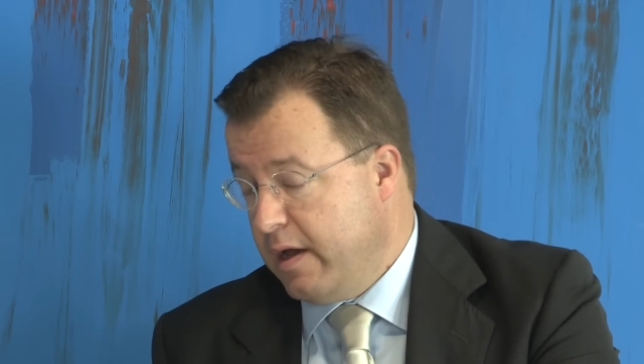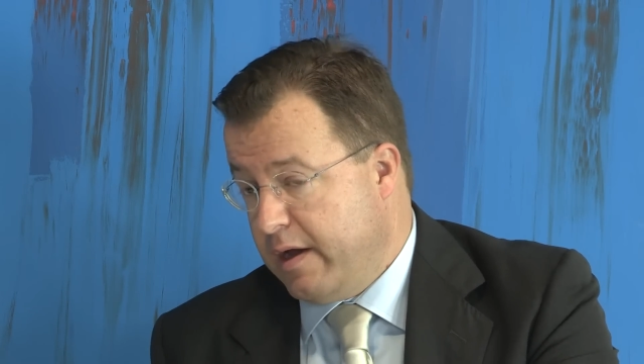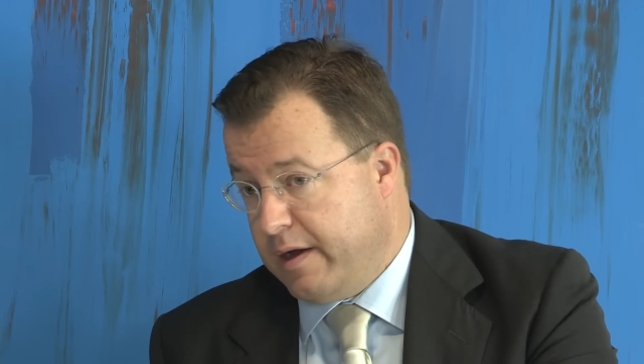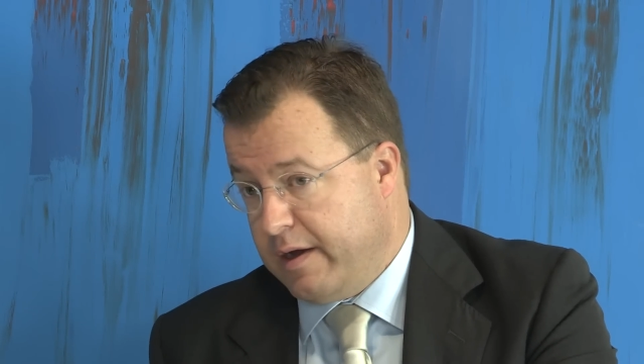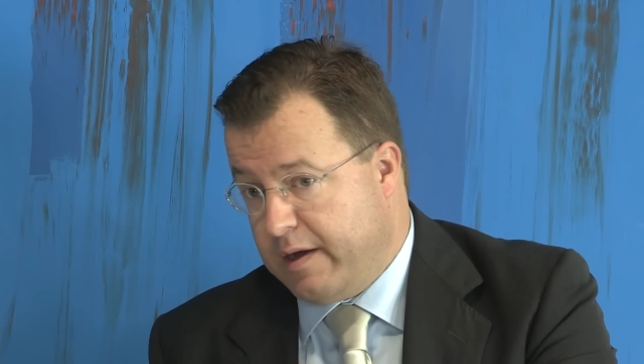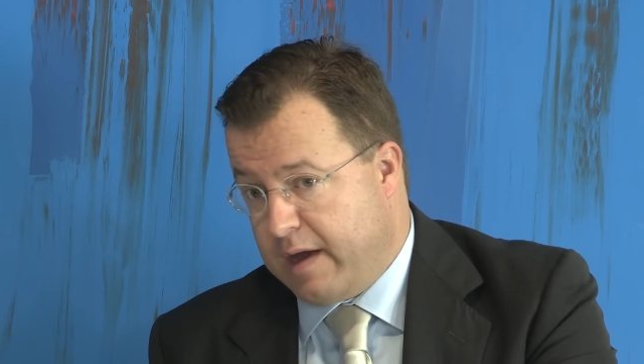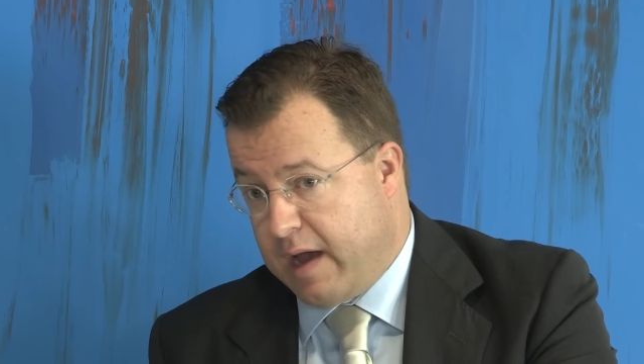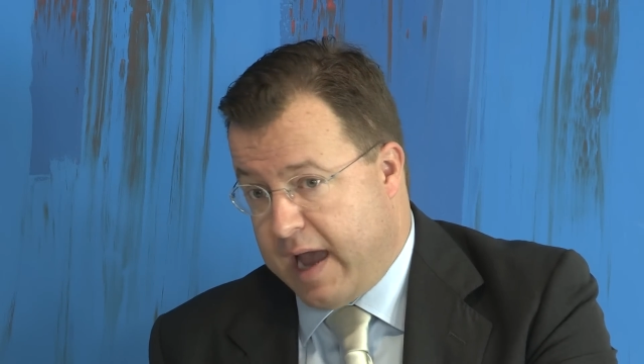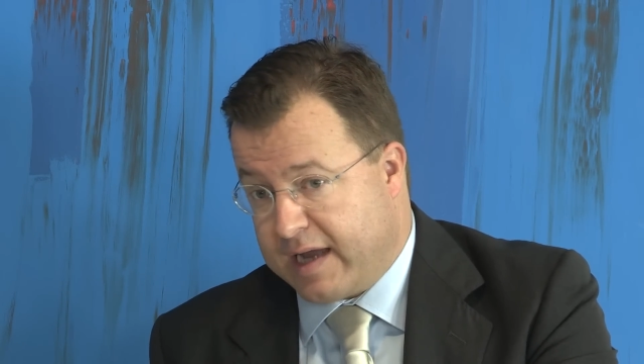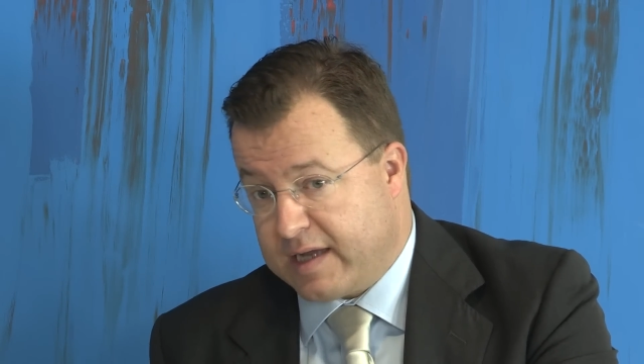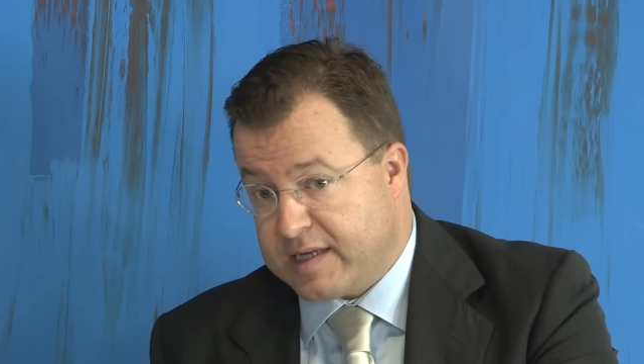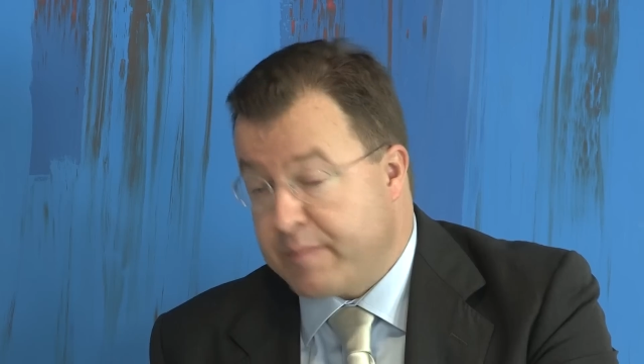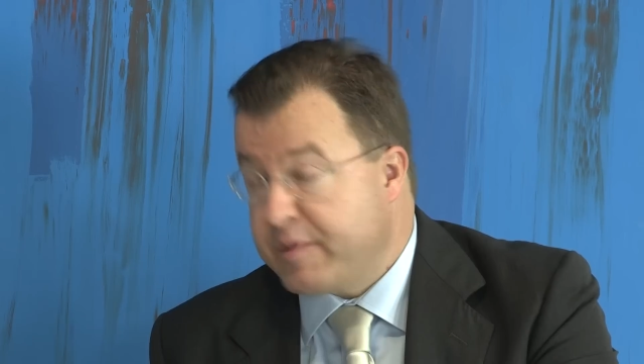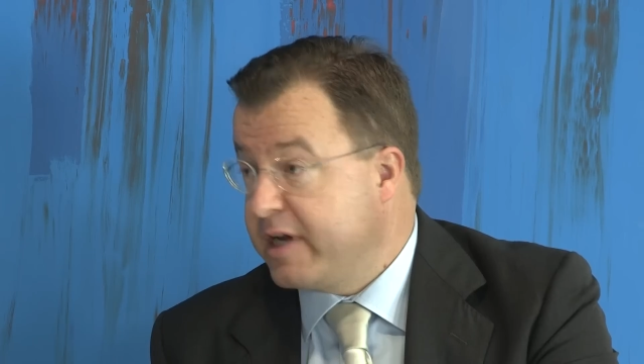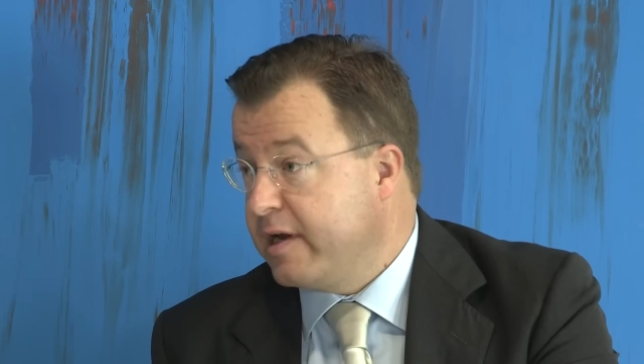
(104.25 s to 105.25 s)
uh,
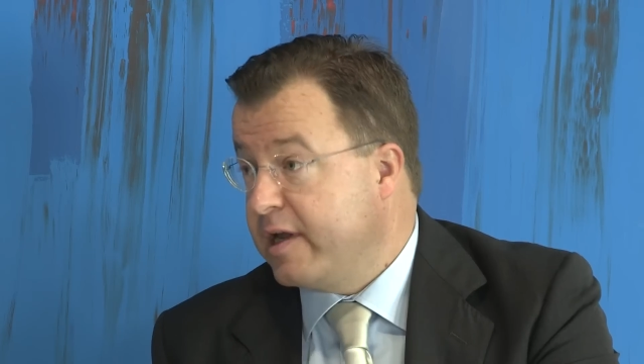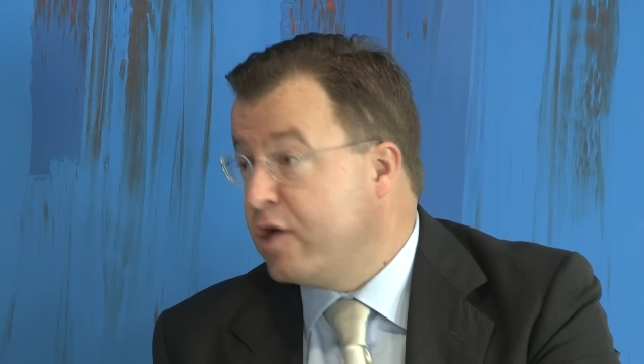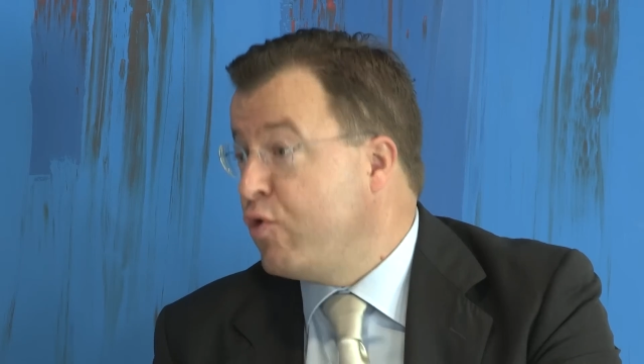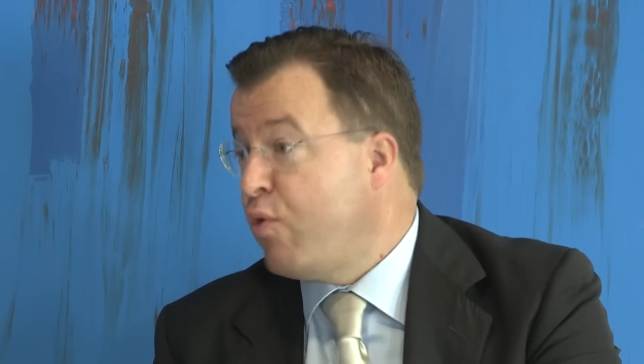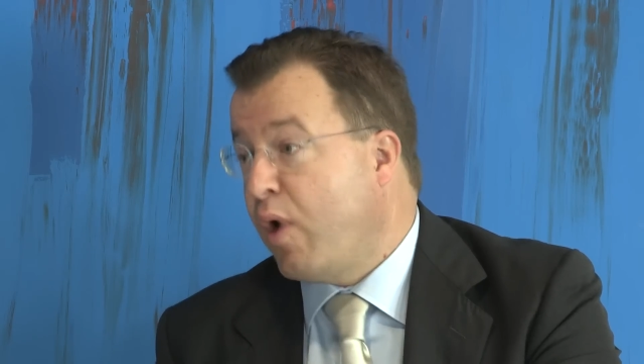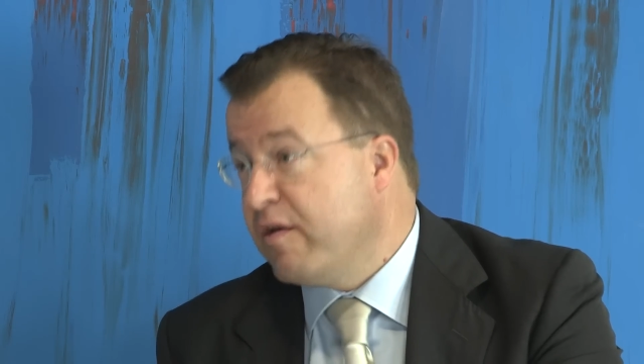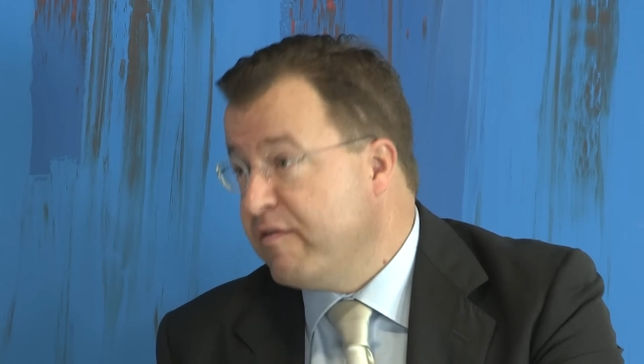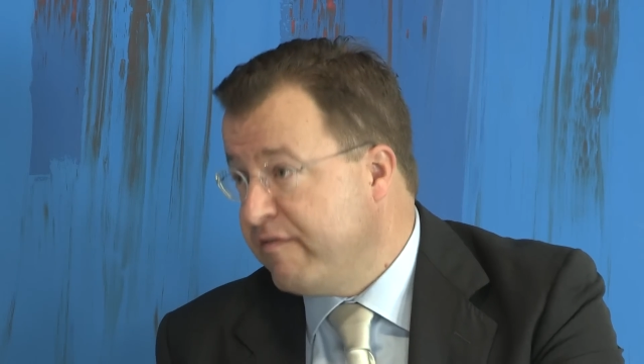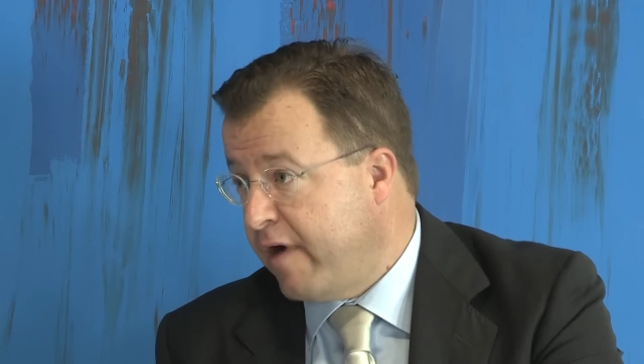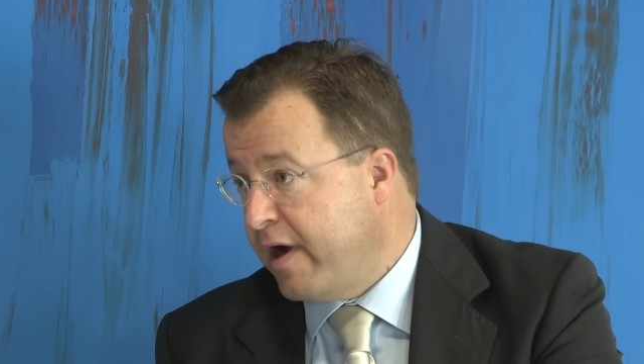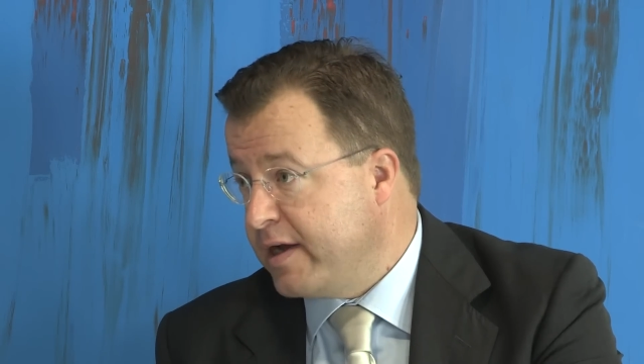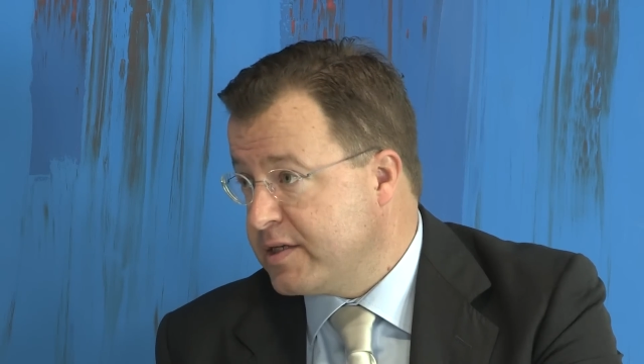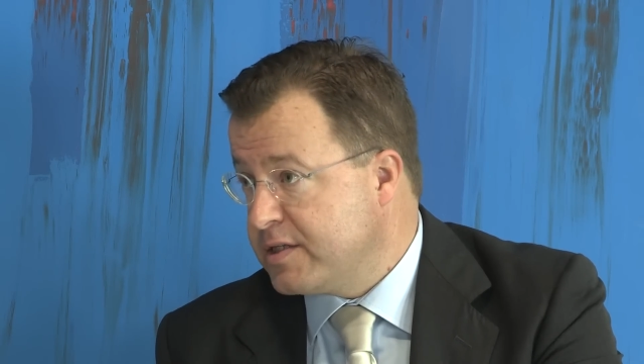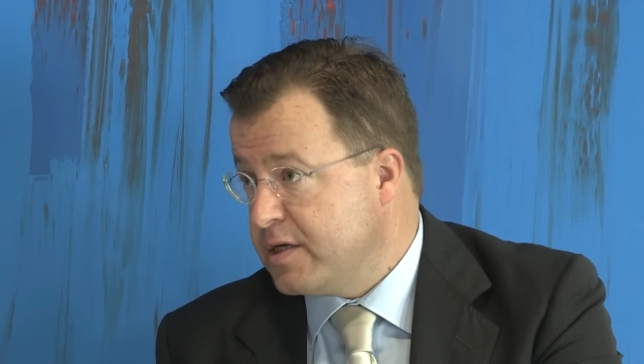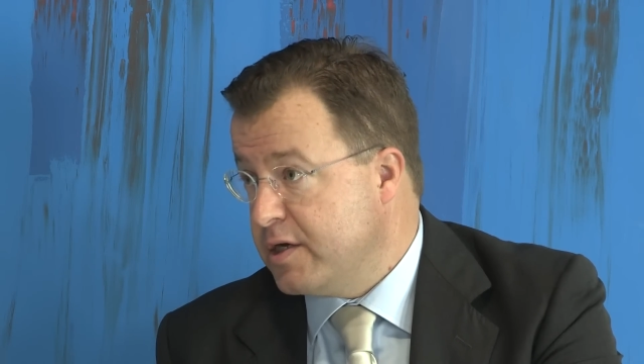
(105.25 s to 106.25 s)
academically
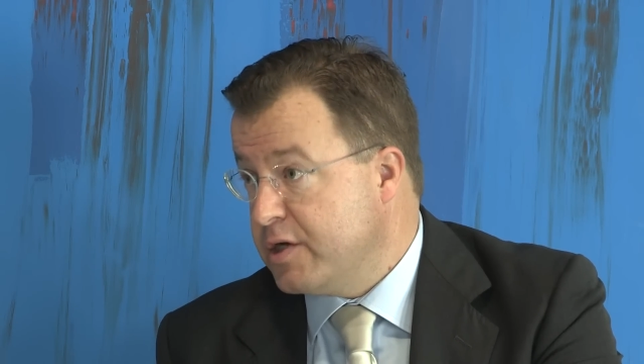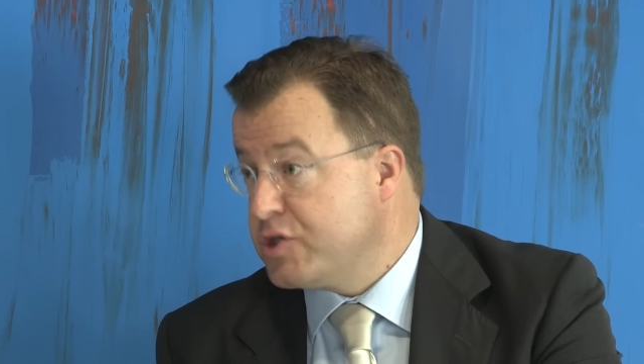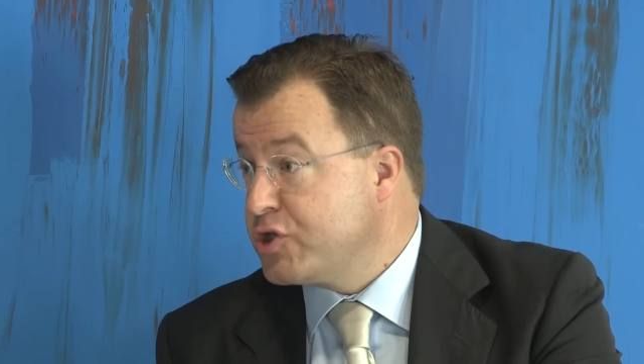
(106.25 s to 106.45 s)
qualified uh,